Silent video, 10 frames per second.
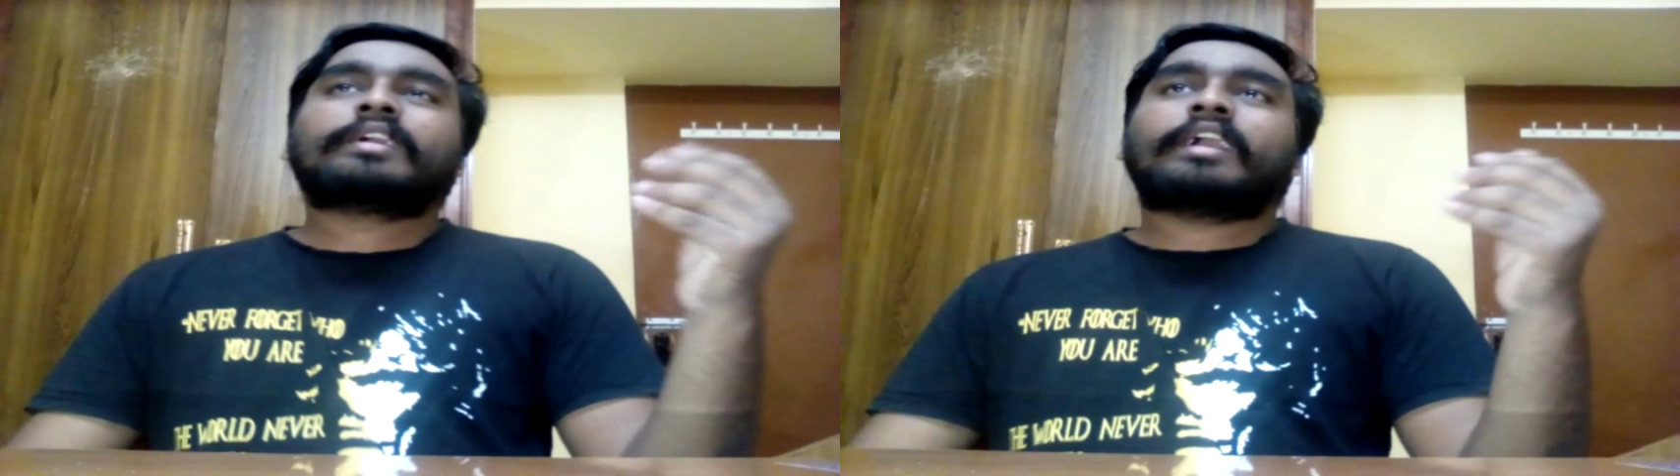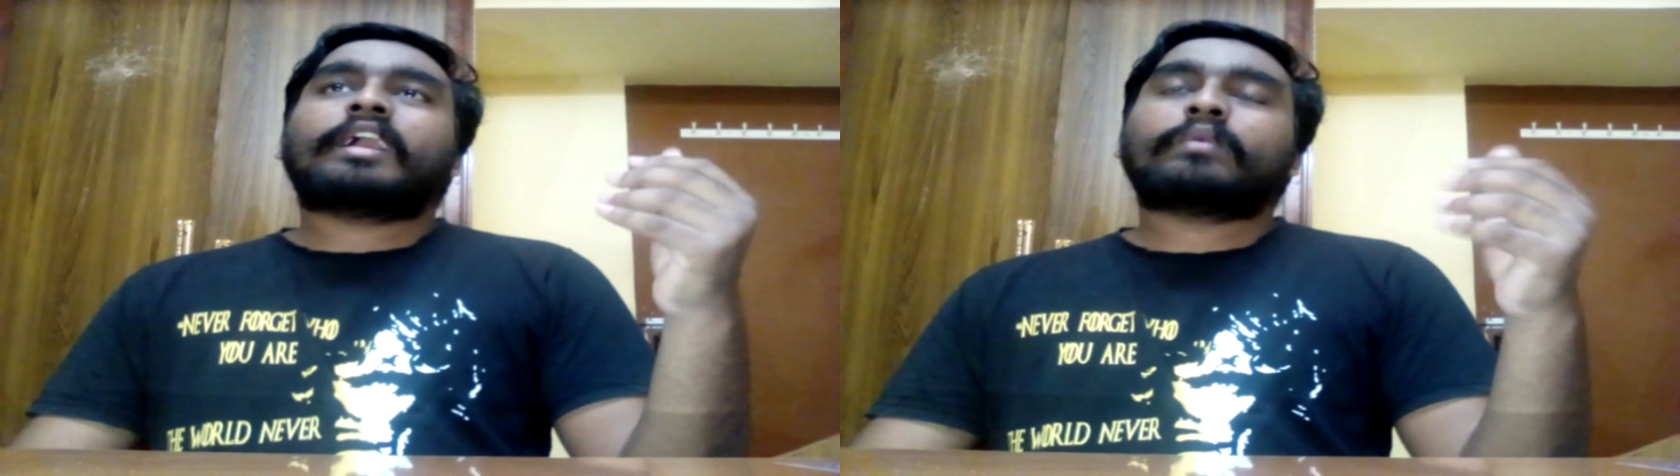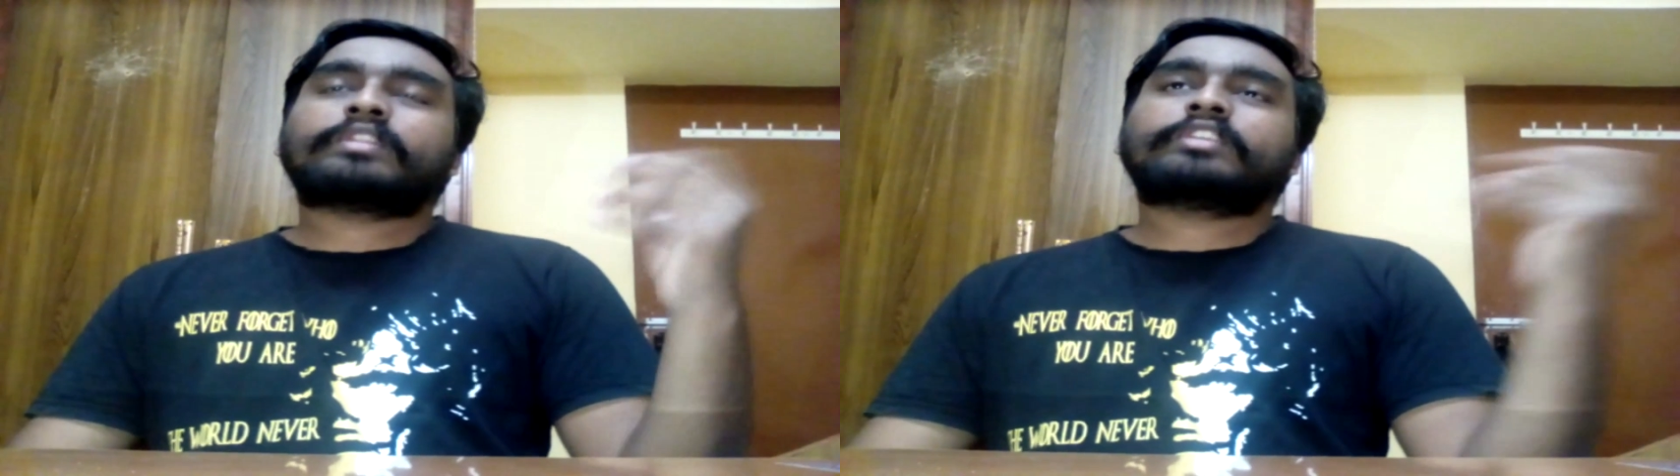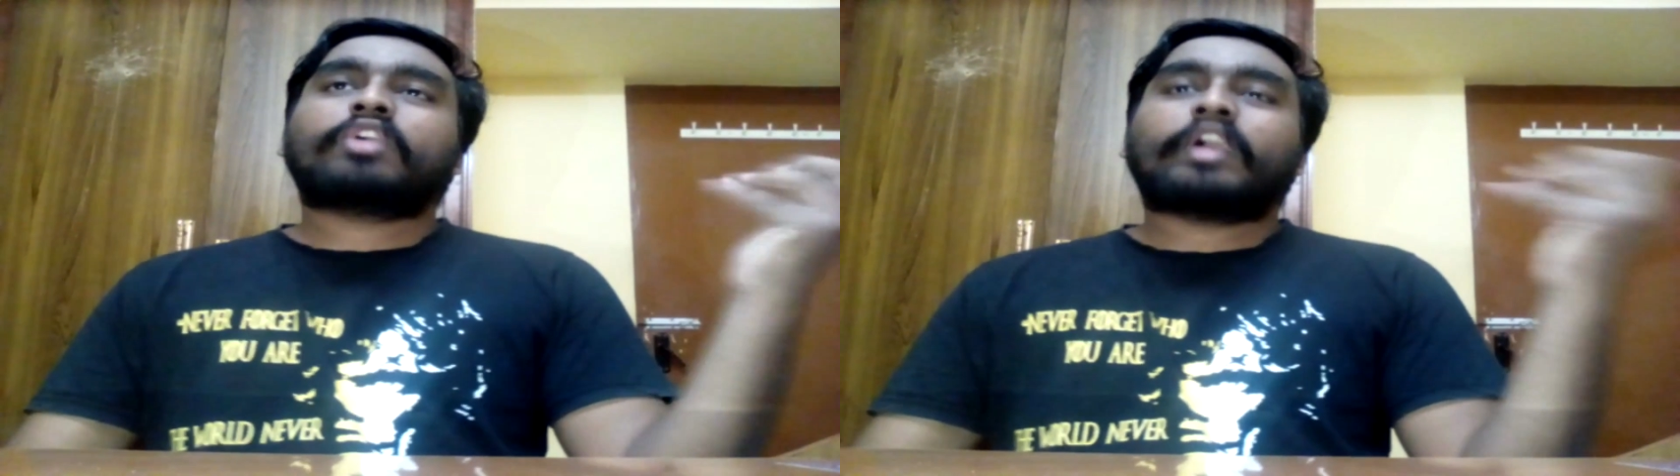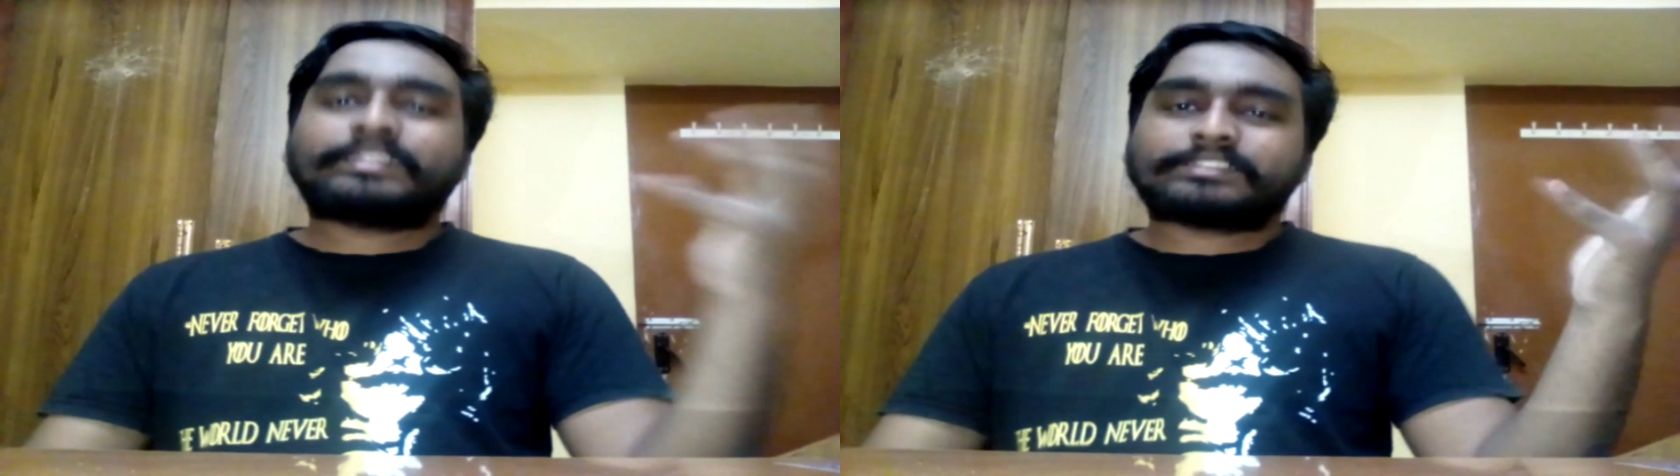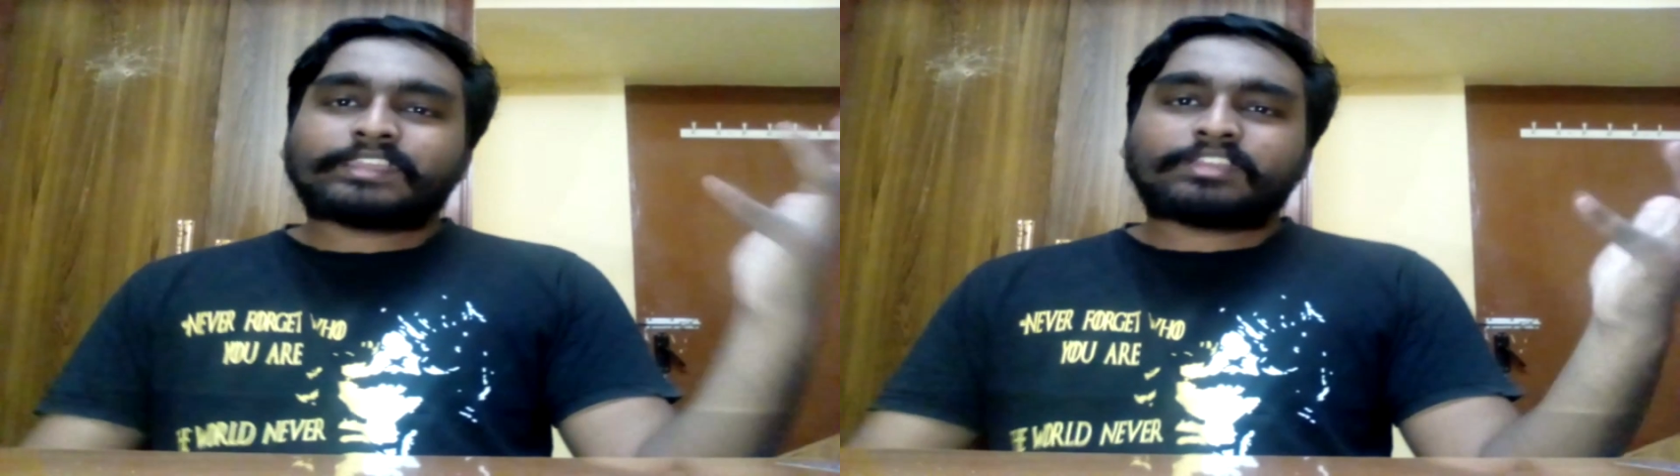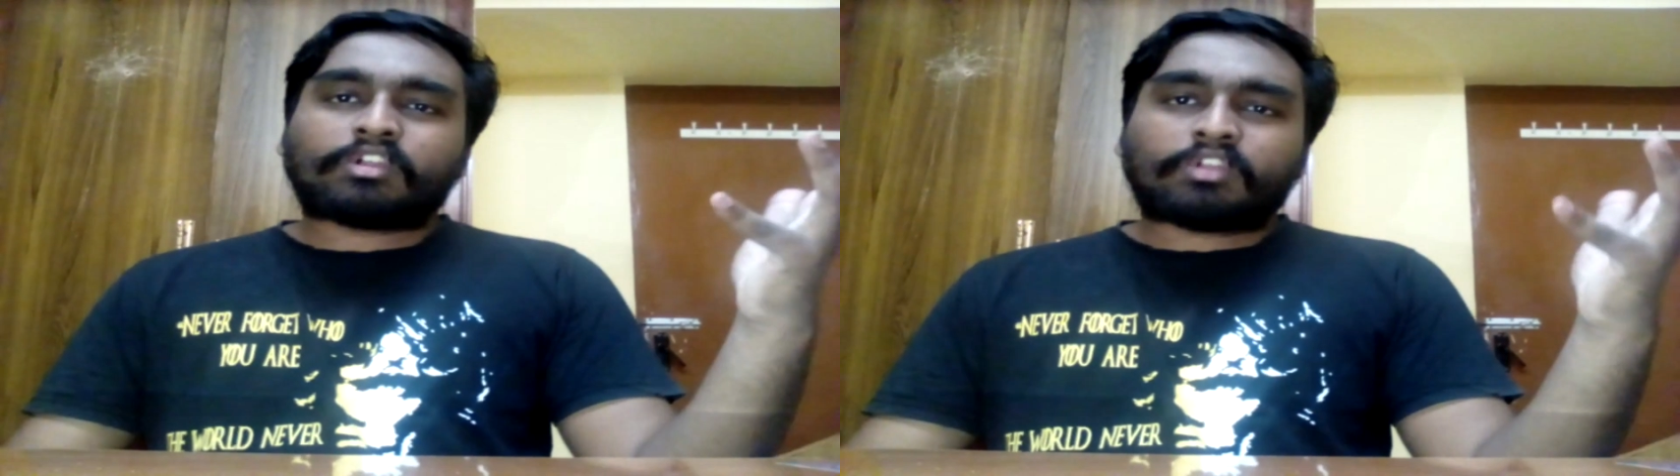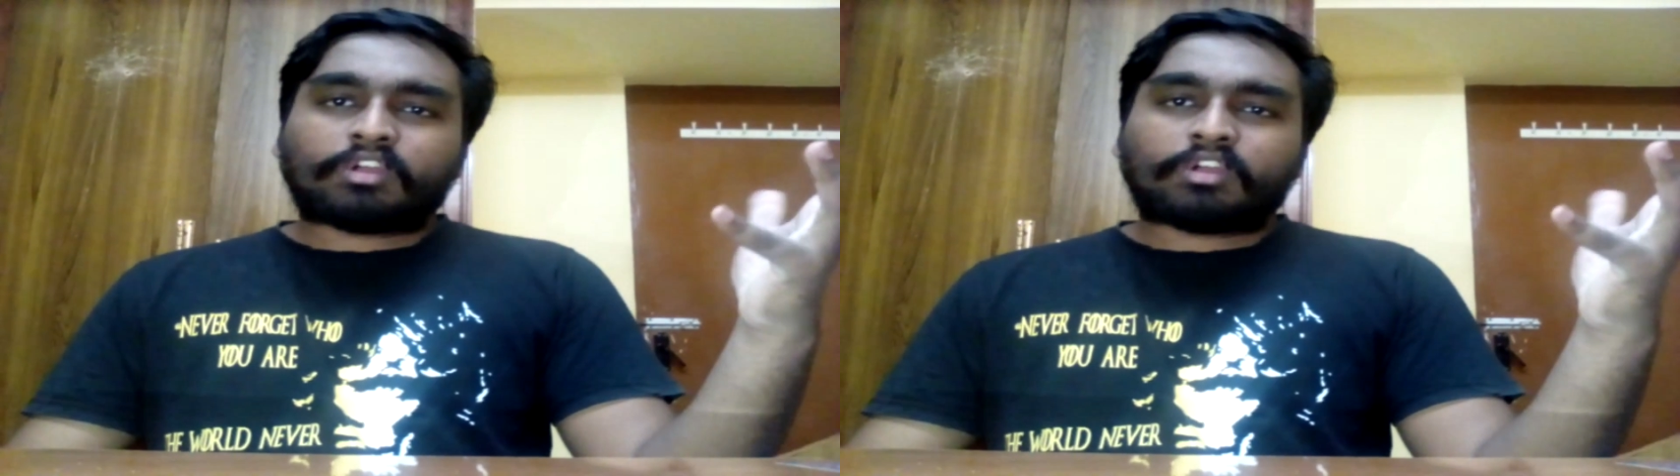Whether you're entertained or